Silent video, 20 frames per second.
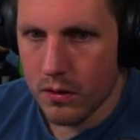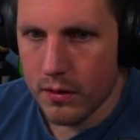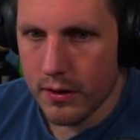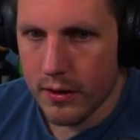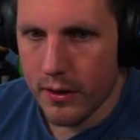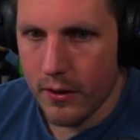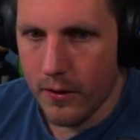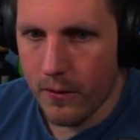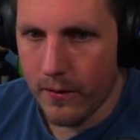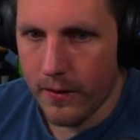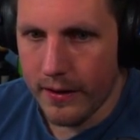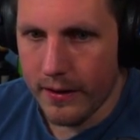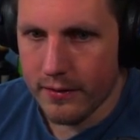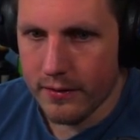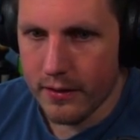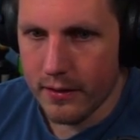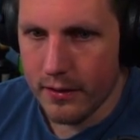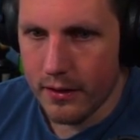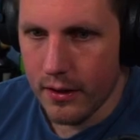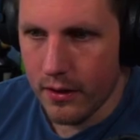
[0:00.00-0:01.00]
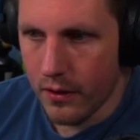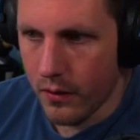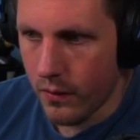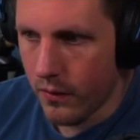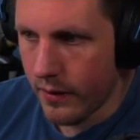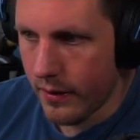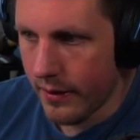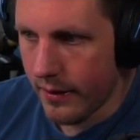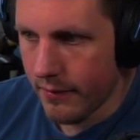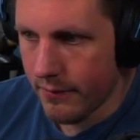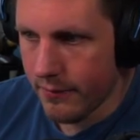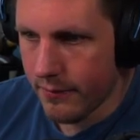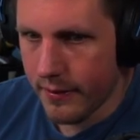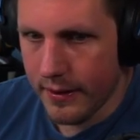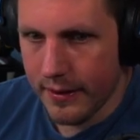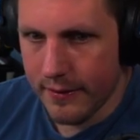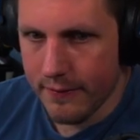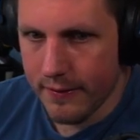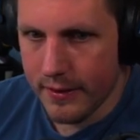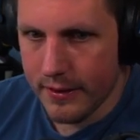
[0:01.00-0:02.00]
curious to know if
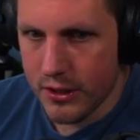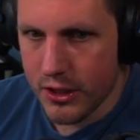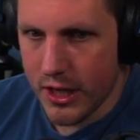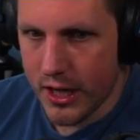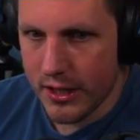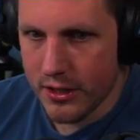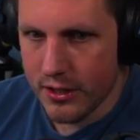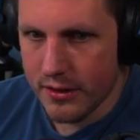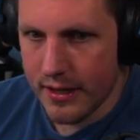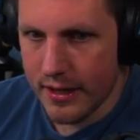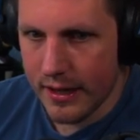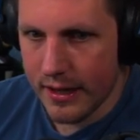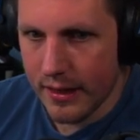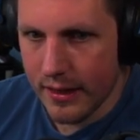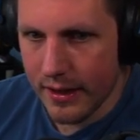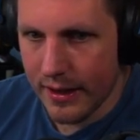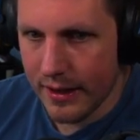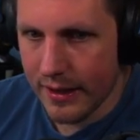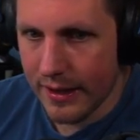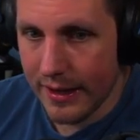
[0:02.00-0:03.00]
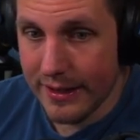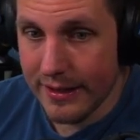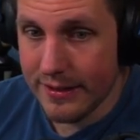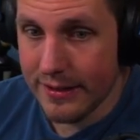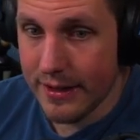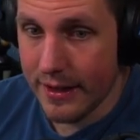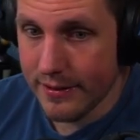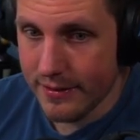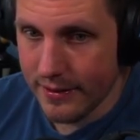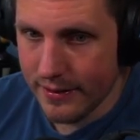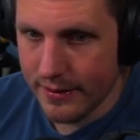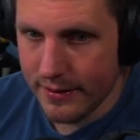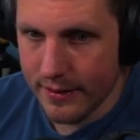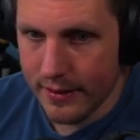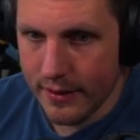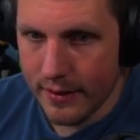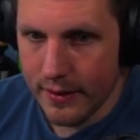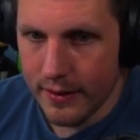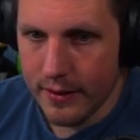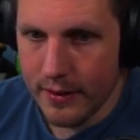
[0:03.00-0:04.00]
it changes anything, it doesn't.
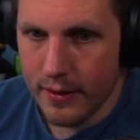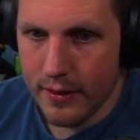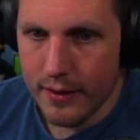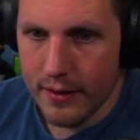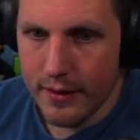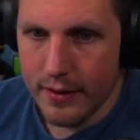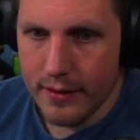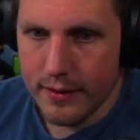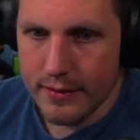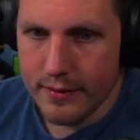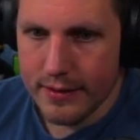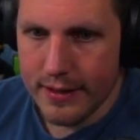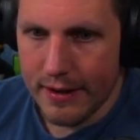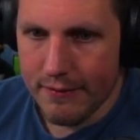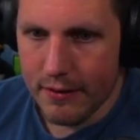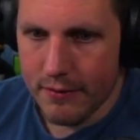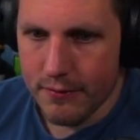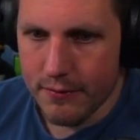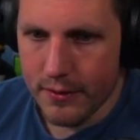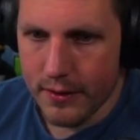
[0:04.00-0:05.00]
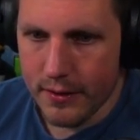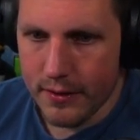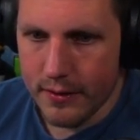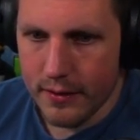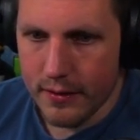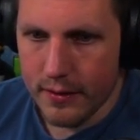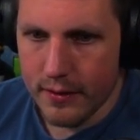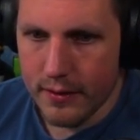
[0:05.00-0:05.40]
7 foot.